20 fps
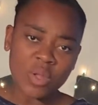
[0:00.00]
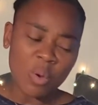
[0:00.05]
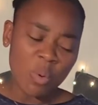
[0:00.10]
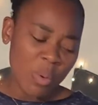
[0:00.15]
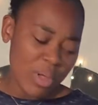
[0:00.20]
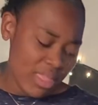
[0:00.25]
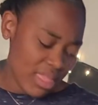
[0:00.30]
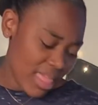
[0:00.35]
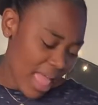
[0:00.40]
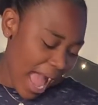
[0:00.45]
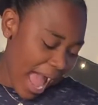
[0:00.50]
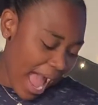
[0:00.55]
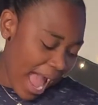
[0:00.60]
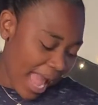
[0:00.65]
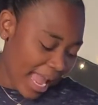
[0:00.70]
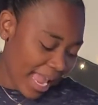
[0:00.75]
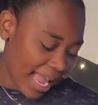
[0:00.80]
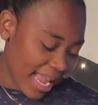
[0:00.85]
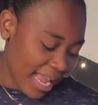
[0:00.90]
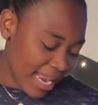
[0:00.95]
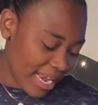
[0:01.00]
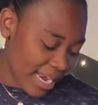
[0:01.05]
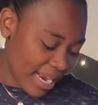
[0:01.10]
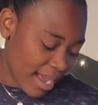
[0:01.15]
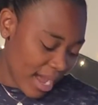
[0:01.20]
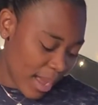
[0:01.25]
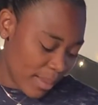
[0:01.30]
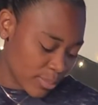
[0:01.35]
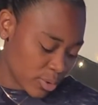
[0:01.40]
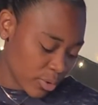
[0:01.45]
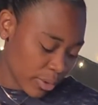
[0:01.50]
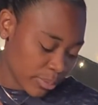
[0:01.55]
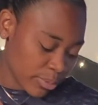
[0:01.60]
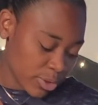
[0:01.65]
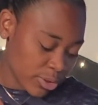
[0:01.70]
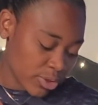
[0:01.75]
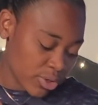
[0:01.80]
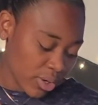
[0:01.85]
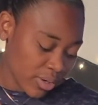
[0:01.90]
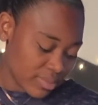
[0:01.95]
with that. And
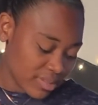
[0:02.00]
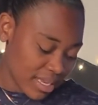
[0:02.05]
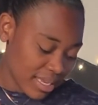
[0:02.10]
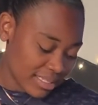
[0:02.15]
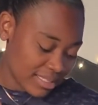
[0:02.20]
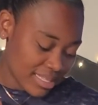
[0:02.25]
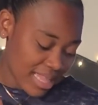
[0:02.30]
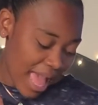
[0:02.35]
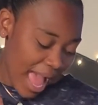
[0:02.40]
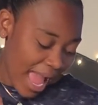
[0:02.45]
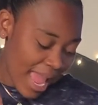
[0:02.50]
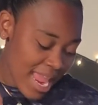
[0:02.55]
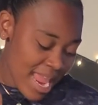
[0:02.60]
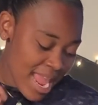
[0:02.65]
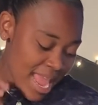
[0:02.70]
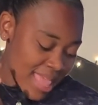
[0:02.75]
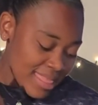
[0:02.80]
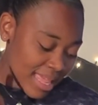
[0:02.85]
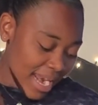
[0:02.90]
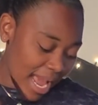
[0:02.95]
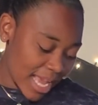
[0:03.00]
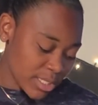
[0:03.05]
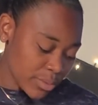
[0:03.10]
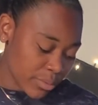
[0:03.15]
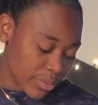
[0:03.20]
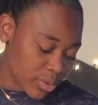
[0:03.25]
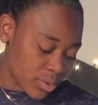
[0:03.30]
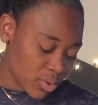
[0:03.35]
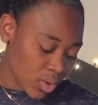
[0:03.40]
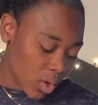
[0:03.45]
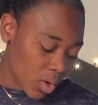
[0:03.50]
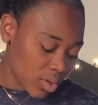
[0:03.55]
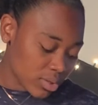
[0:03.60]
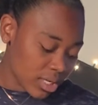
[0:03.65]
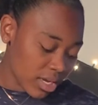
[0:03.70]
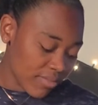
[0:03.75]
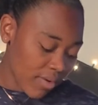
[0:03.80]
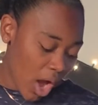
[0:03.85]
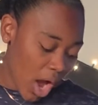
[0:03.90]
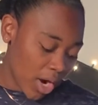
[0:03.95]
Scripture shows us that as a result
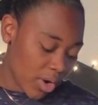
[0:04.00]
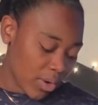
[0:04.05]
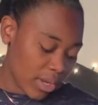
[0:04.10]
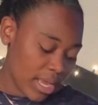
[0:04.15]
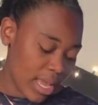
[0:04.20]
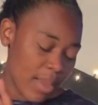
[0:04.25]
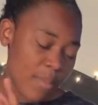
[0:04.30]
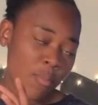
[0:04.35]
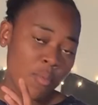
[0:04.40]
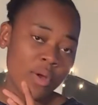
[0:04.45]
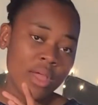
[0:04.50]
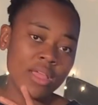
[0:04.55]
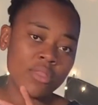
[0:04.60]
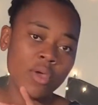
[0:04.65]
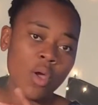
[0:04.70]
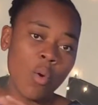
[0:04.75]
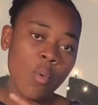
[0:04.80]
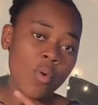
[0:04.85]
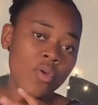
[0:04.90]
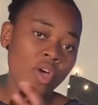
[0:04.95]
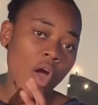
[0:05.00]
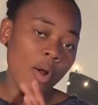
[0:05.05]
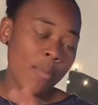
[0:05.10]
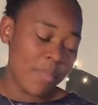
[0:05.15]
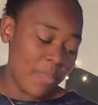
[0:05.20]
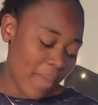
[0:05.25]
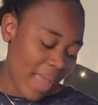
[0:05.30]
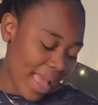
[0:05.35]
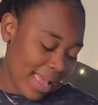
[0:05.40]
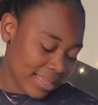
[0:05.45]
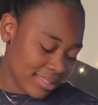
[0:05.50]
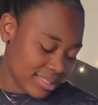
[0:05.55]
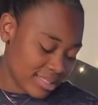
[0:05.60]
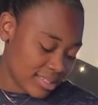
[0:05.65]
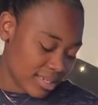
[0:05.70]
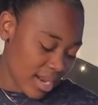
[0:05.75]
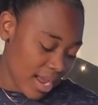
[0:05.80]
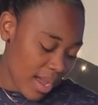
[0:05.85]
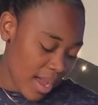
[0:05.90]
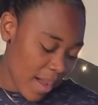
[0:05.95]
of honoring him with our
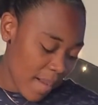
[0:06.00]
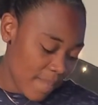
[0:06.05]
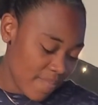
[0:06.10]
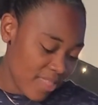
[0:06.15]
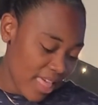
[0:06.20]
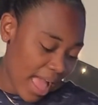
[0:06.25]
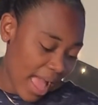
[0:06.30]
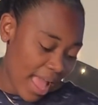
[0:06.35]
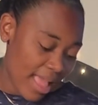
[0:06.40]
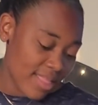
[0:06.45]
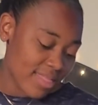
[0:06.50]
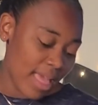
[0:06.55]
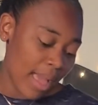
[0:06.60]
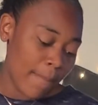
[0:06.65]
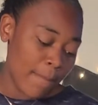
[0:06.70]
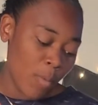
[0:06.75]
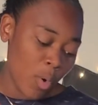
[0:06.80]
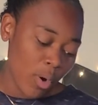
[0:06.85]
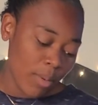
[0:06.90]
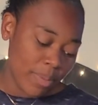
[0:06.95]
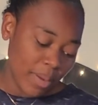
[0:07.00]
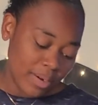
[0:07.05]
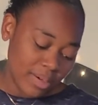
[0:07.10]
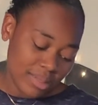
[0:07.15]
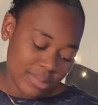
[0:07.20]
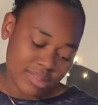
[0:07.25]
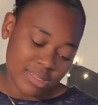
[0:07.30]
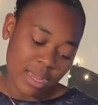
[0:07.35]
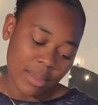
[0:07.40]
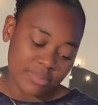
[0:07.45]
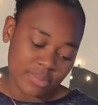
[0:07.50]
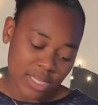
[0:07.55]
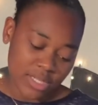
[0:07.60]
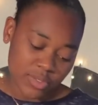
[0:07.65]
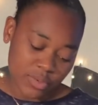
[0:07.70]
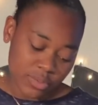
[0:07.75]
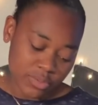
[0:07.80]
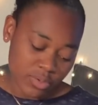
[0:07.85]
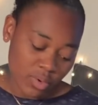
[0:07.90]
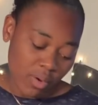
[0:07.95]
best, that more abundance comes
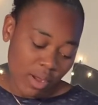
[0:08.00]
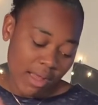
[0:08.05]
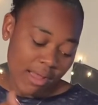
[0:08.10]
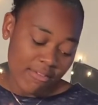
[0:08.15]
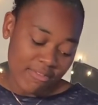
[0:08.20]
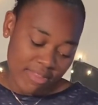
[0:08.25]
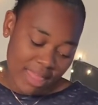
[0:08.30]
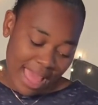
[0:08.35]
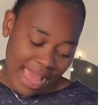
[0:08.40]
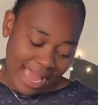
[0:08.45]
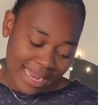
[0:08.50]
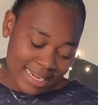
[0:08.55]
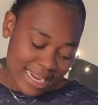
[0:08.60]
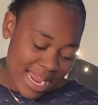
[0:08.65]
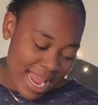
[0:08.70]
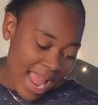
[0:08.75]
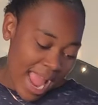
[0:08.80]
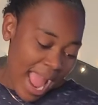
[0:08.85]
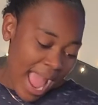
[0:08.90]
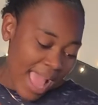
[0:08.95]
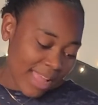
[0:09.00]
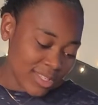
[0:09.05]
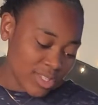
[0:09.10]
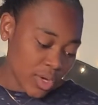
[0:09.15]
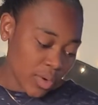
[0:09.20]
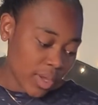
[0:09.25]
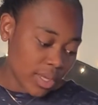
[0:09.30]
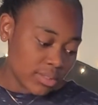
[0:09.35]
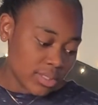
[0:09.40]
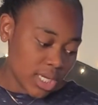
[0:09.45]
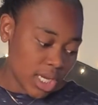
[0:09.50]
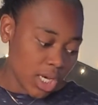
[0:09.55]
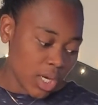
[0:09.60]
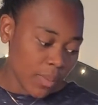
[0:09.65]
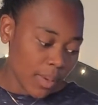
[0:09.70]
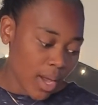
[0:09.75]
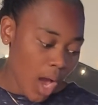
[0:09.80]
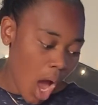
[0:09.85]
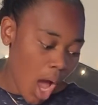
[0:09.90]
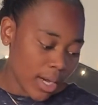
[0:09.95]
as a result of that. And so
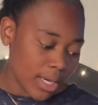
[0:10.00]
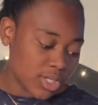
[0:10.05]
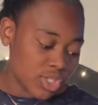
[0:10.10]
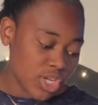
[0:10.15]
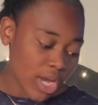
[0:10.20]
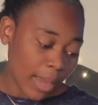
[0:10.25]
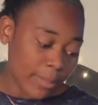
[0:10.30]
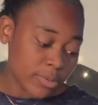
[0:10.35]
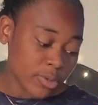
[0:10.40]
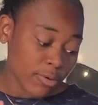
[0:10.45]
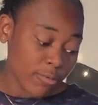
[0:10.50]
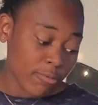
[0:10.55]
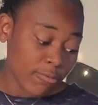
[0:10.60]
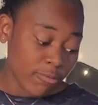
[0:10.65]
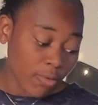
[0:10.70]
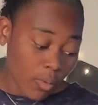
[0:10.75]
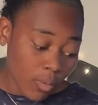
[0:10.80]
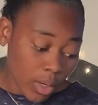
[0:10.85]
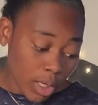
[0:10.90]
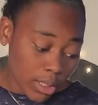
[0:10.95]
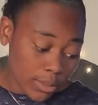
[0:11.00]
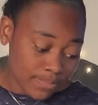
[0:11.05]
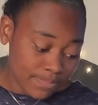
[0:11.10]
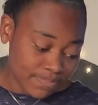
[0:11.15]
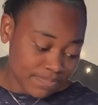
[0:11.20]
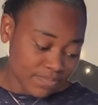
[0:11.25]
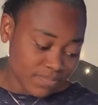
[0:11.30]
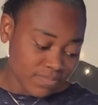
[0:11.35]
continuing on in chapter 4,